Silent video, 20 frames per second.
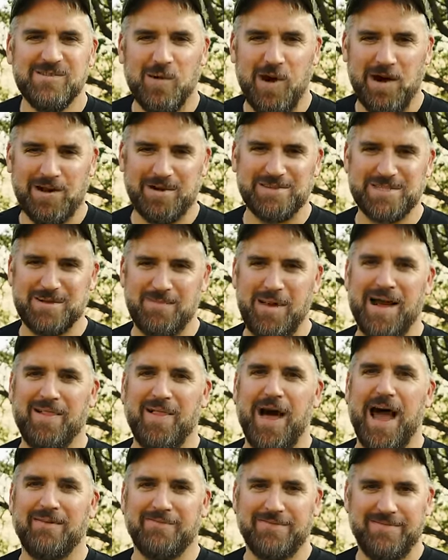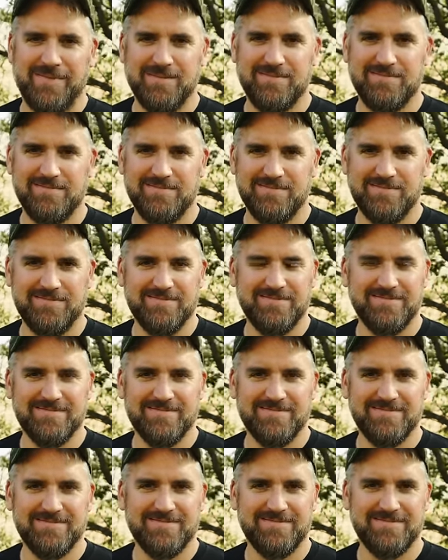Welcome to my life.
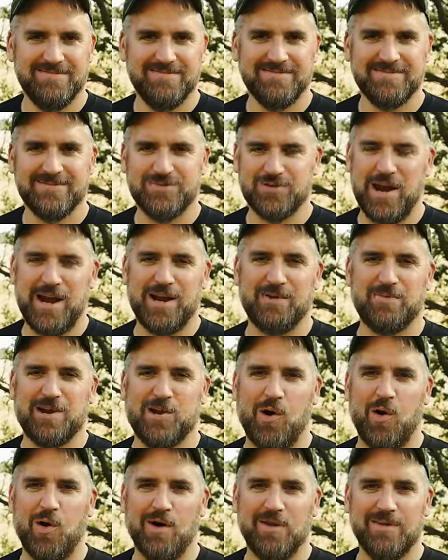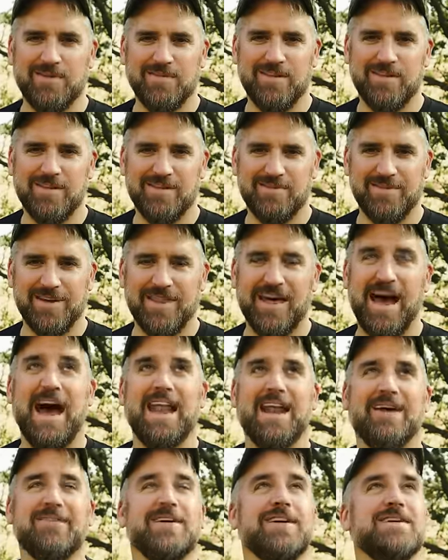Try to record with
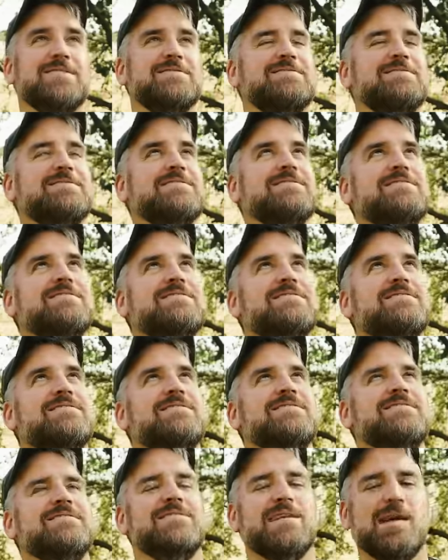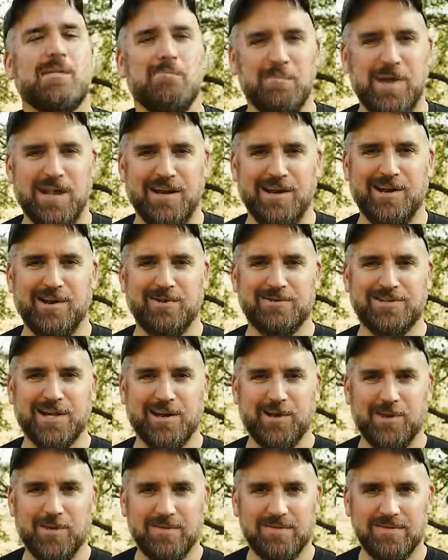that every minute or
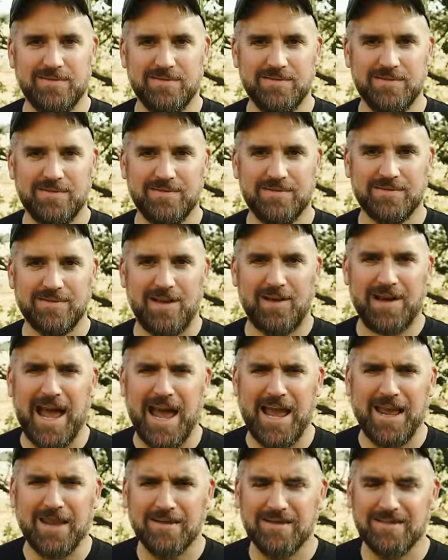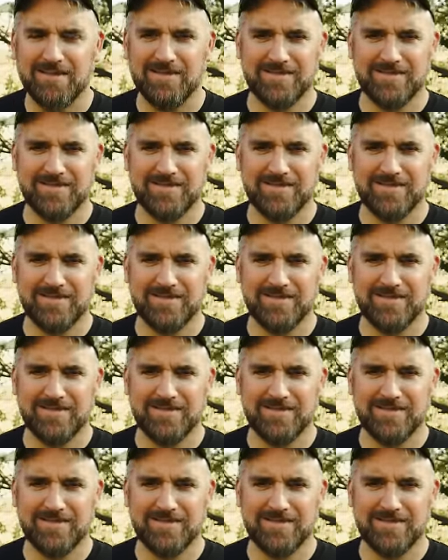two. Okay.